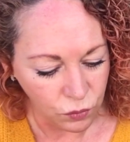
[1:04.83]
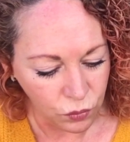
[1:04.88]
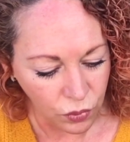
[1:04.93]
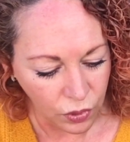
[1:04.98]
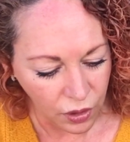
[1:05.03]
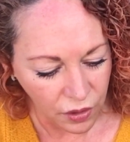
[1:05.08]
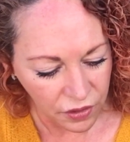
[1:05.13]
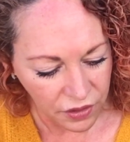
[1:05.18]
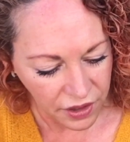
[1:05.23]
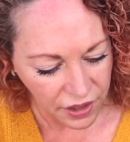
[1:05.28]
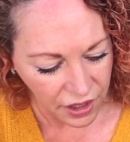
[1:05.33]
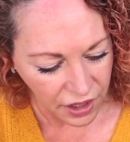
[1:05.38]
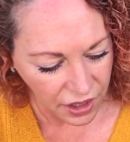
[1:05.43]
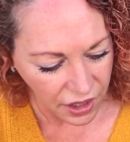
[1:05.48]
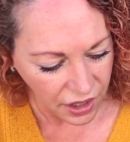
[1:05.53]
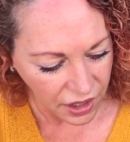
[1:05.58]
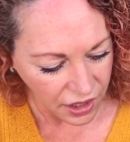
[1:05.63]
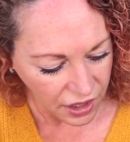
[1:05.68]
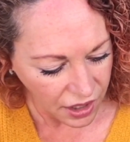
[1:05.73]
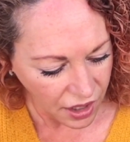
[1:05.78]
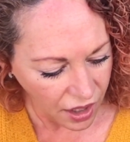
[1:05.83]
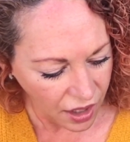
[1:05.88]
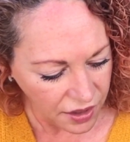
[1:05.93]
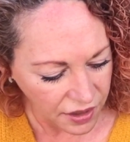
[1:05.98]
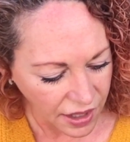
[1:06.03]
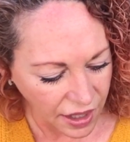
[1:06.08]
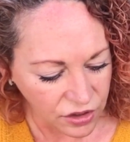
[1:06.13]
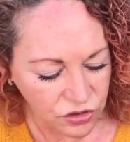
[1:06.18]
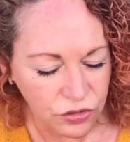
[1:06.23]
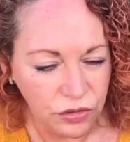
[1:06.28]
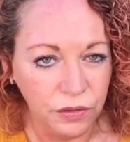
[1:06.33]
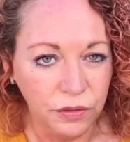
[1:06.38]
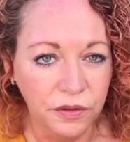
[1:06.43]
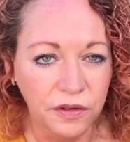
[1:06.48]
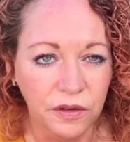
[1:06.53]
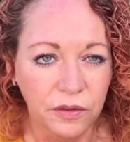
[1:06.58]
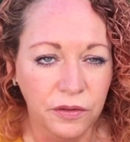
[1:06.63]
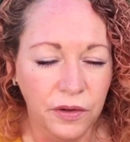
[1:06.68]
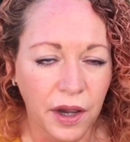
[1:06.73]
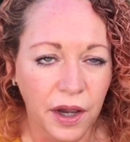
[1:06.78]
what the
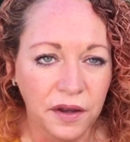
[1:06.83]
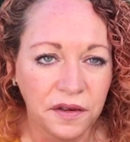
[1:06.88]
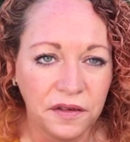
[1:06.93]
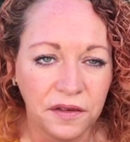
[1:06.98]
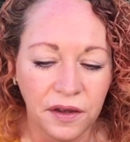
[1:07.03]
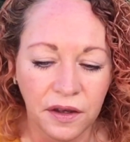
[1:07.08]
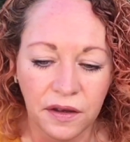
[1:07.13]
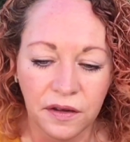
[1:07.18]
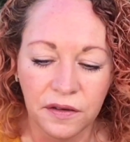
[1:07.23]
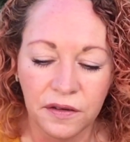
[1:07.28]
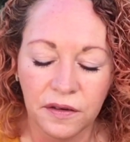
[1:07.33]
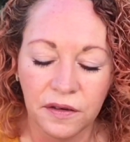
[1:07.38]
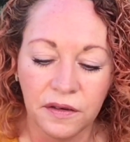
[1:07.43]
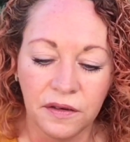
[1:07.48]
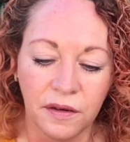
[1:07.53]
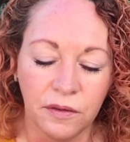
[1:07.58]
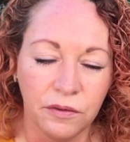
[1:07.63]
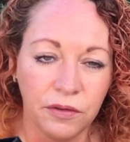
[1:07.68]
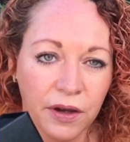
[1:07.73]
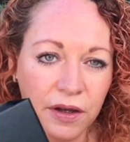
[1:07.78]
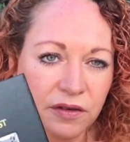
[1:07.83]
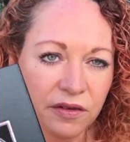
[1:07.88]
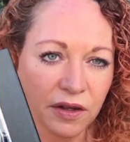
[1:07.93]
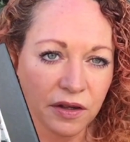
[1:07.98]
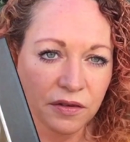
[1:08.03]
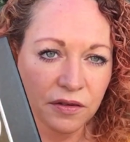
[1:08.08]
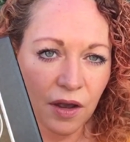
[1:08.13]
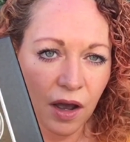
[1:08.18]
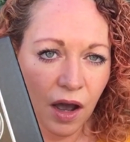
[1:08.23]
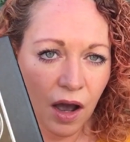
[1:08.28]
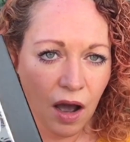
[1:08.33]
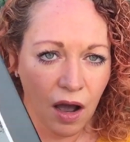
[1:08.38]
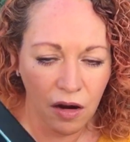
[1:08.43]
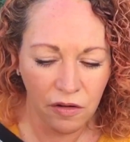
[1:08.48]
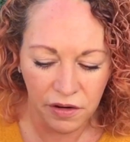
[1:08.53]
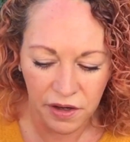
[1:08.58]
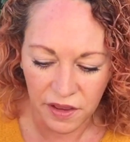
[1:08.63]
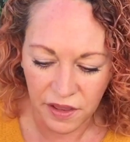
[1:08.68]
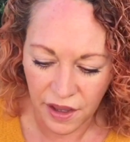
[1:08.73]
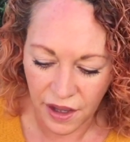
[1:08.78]
naturals versus synthetics
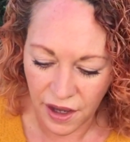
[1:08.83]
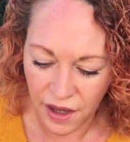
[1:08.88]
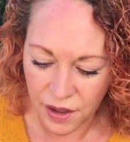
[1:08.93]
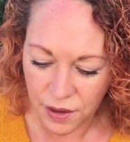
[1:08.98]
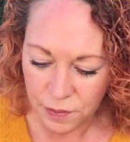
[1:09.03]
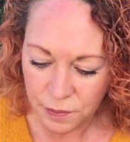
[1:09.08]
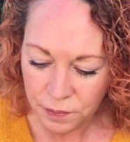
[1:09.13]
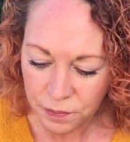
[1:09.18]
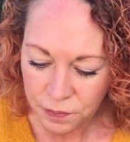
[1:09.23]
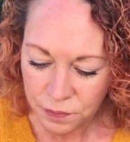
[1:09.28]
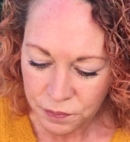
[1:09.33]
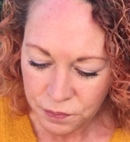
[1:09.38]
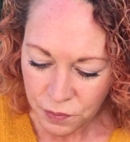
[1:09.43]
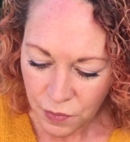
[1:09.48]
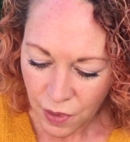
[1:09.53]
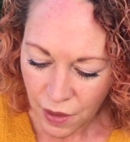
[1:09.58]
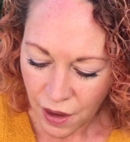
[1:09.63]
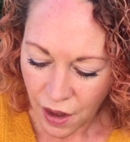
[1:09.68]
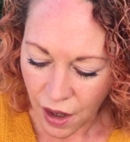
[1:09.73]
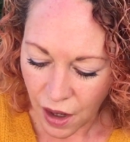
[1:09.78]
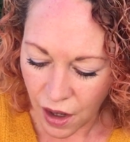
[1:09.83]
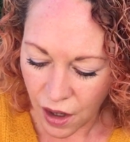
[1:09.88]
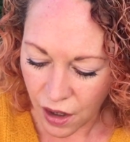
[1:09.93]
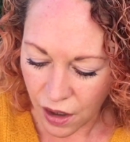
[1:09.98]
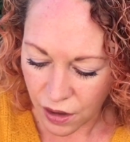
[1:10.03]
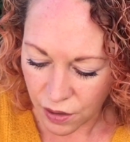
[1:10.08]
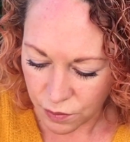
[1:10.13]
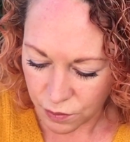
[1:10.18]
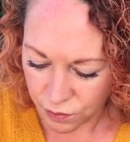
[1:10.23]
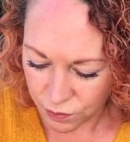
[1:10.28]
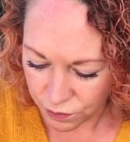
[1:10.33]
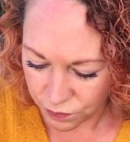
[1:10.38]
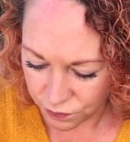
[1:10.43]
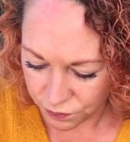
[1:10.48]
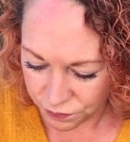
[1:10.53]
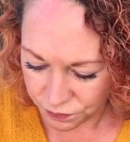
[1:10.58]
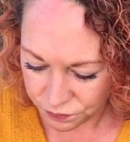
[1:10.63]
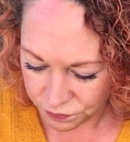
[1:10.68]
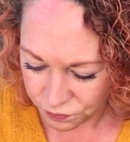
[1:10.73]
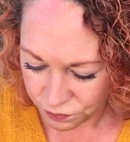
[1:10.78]
are in there. Um,
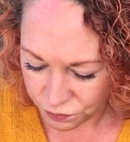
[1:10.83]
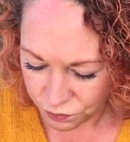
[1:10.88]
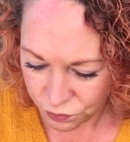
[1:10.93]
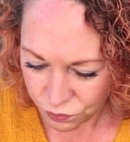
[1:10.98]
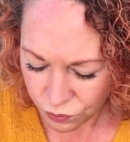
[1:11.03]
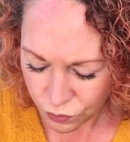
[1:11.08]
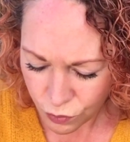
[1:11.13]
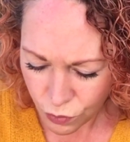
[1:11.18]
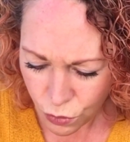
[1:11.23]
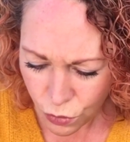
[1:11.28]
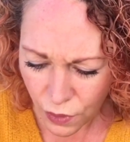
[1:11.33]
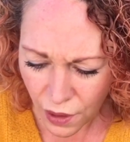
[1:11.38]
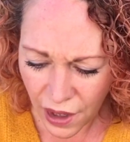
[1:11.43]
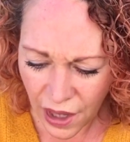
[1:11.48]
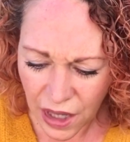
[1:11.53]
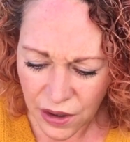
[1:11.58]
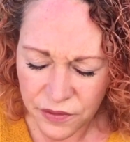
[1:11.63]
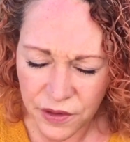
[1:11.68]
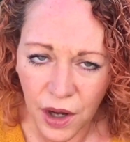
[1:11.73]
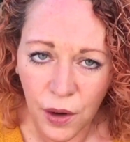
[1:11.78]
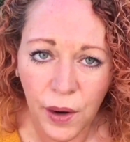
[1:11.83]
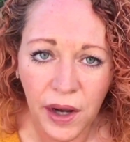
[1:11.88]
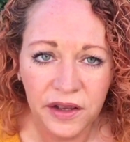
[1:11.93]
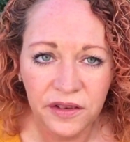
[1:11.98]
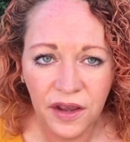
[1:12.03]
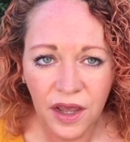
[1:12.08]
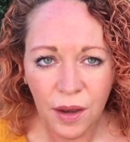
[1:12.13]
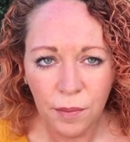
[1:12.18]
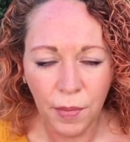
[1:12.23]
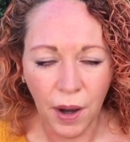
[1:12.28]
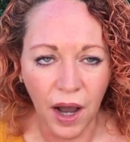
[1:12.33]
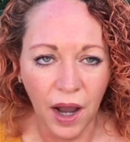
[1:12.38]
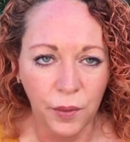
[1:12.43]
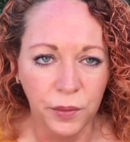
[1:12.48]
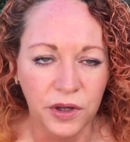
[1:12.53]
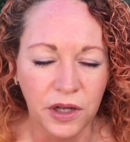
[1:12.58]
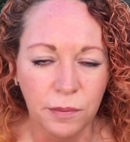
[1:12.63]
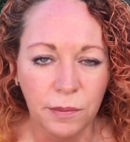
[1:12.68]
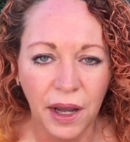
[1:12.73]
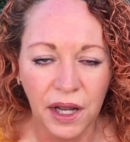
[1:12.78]
I have no idea, but
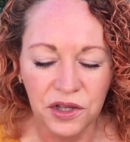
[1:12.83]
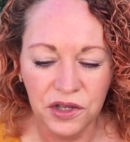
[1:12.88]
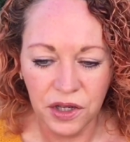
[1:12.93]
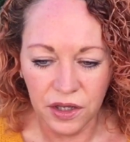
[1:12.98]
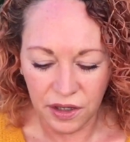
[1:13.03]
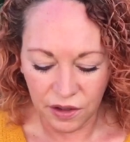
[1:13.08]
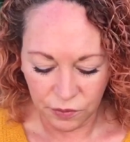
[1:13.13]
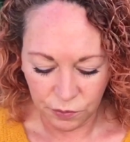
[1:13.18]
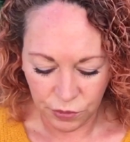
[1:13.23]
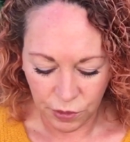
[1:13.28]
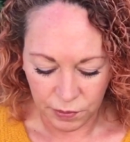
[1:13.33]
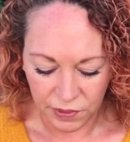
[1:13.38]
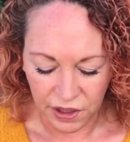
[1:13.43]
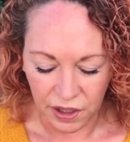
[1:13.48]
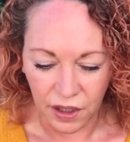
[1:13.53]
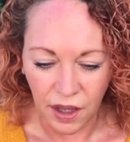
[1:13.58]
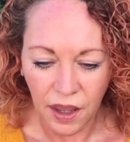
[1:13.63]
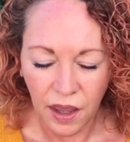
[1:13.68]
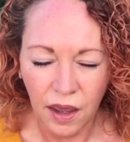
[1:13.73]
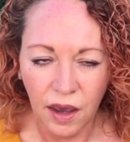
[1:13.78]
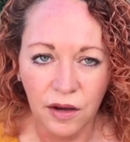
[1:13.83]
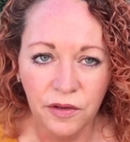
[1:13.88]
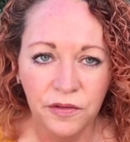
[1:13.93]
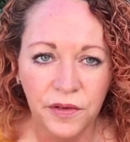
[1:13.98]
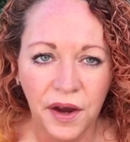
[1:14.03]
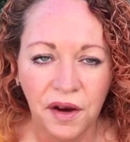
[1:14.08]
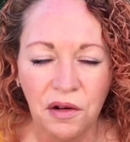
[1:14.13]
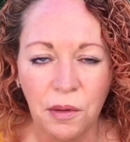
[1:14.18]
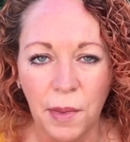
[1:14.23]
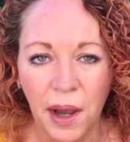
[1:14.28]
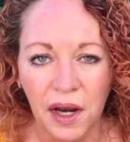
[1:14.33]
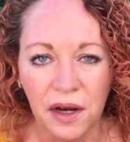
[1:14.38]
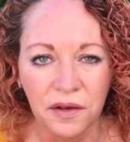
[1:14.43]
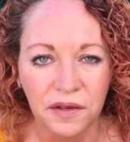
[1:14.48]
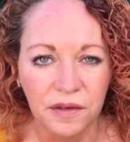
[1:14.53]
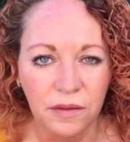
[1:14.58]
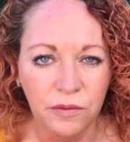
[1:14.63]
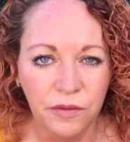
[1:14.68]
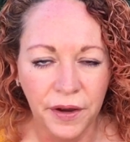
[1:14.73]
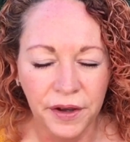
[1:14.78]
I would imagine there's probably a fair amount
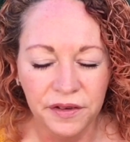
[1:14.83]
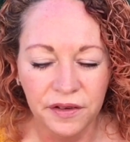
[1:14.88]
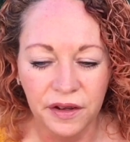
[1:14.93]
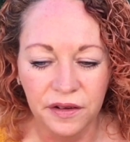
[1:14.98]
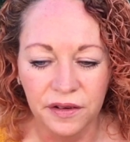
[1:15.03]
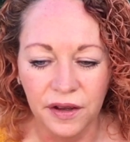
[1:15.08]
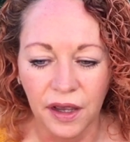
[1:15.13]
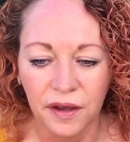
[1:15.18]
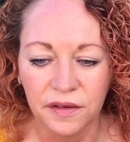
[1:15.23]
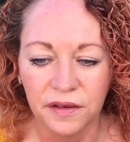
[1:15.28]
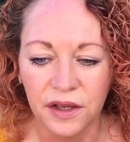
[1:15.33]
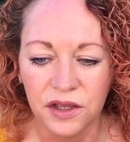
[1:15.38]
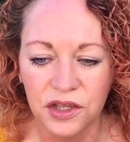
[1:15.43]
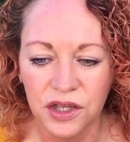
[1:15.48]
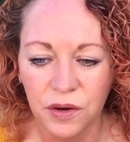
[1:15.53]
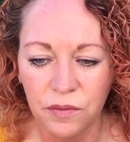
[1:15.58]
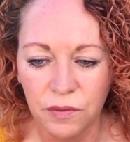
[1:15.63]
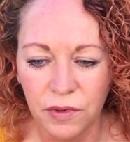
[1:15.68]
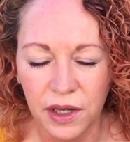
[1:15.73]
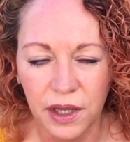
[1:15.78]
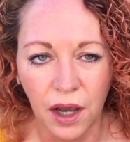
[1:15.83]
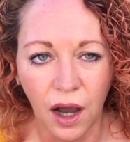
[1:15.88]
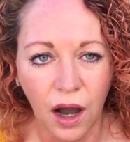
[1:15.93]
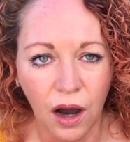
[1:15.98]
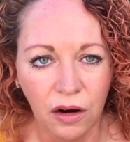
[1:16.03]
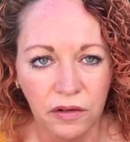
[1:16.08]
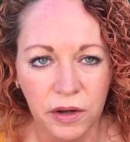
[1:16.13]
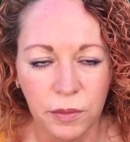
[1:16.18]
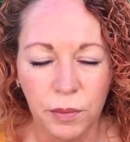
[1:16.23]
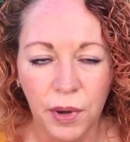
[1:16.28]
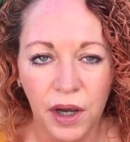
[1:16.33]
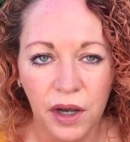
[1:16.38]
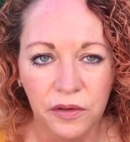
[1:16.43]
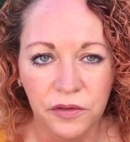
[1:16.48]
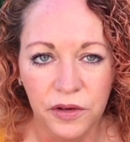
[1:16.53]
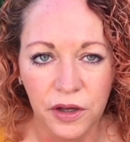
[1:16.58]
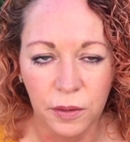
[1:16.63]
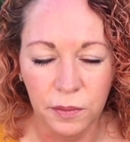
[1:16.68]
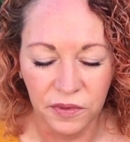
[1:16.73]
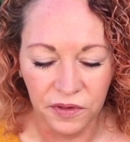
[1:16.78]
of synthetics as there generally are in
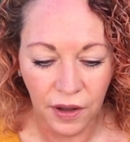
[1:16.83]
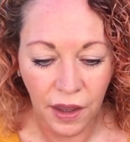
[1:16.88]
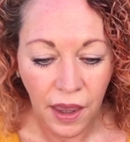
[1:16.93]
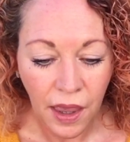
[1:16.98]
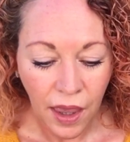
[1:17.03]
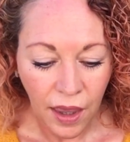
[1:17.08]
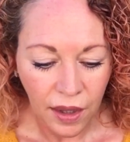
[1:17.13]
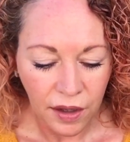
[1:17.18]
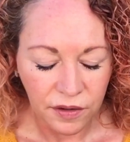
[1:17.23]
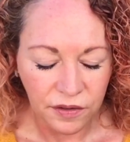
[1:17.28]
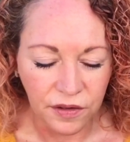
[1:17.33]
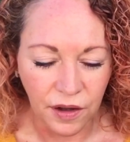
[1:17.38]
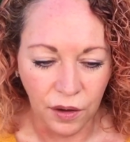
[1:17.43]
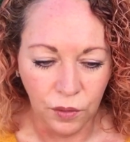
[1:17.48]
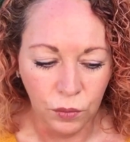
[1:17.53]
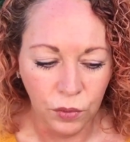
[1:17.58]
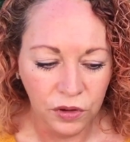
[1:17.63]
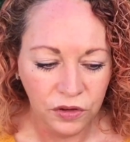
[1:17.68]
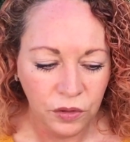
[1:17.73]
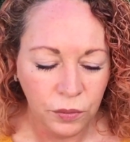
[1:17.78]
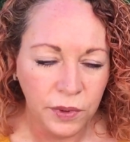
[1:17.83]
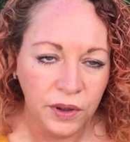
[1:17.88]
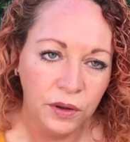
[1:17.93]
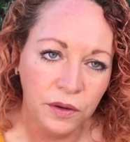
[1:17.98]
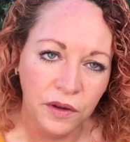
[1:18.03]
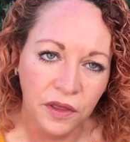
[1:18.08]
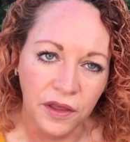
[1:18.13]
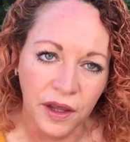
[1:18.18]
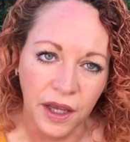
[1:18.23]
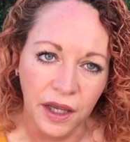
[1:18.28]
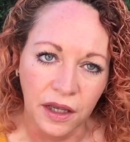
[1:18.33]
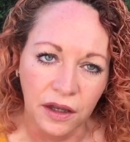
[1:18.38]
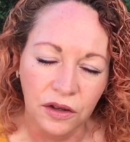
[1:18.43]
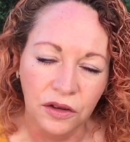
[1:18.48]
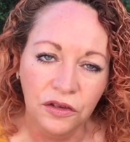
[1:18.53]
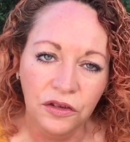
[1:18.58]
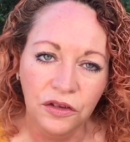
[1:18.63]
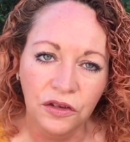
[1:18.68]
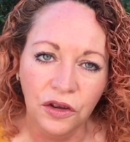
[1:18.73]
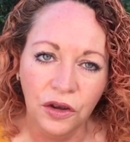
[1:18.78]
perfumes. So what do we all think?
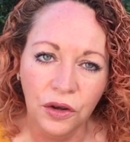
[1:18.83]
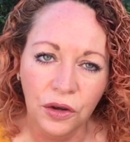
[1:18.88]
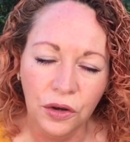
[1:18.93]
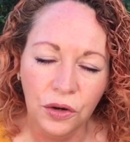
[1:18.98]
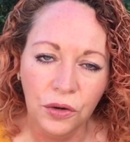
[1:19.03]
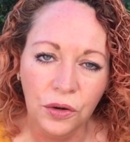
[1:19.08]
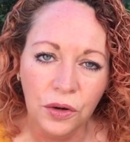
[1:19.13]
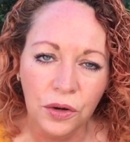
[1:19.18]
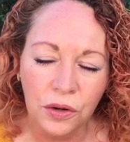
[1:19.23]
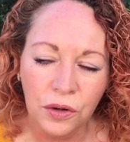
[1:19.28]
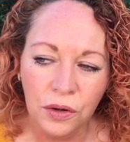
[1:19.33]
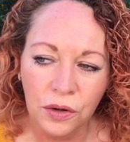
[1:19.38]
Do